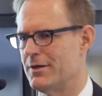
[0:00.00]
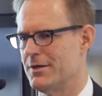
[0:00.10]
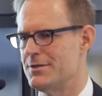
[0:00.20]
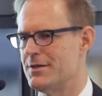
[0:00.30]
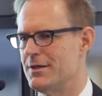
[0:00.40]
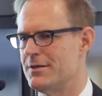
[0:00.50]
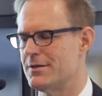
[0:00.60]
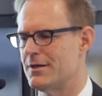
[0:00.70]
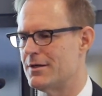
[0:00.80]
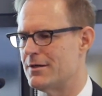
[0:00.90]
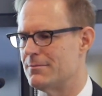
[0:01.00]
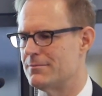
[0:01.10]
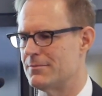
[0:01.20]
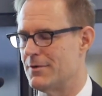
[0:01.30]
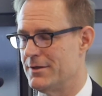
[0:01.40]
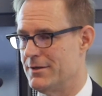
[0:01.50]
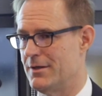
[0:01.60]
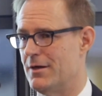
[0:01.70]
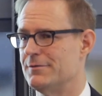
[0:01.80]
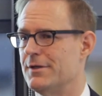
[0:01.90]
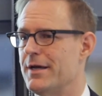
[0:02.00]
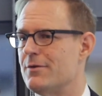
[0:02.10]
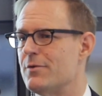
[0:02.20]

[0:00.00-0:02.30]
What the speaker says: And indeed, of late,